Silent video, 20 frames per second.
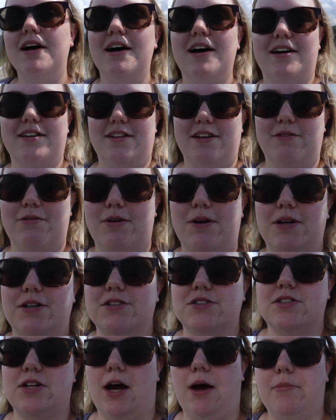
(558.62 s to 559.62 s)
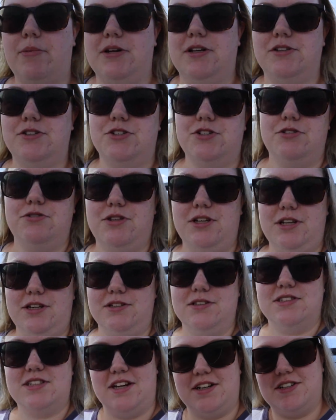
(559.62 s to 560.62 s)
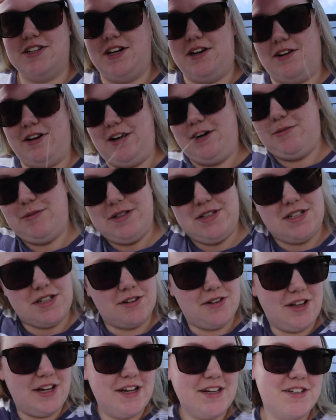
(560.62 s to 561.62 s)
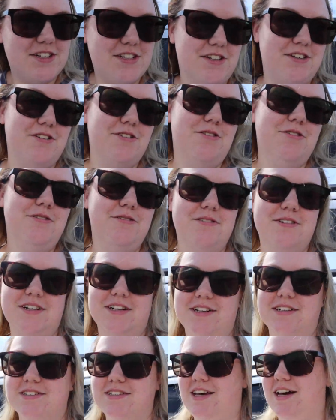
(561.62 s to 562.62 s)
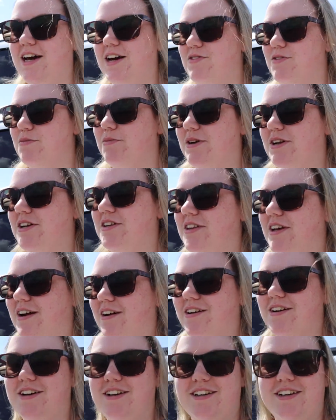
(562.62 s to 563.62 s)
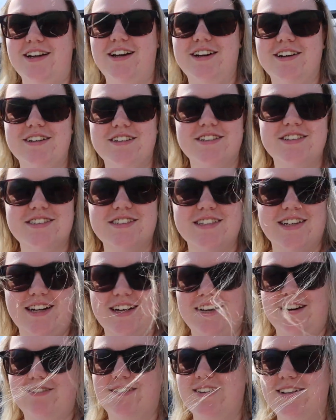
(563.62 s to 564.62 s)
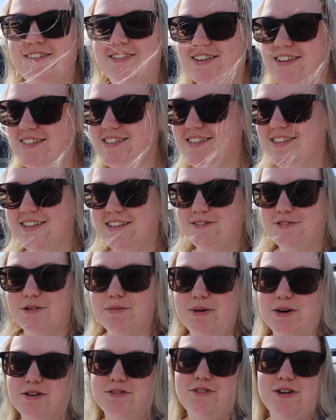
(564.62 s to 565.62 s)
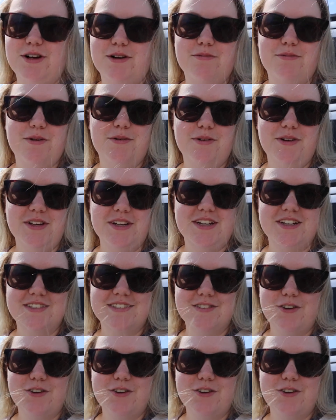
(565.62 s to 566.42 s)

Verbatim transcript: I think we're gonna stop into the Insectarium in Deer Lake too, because I haven't been in there in years and I really want to see if the butterfly pavilion is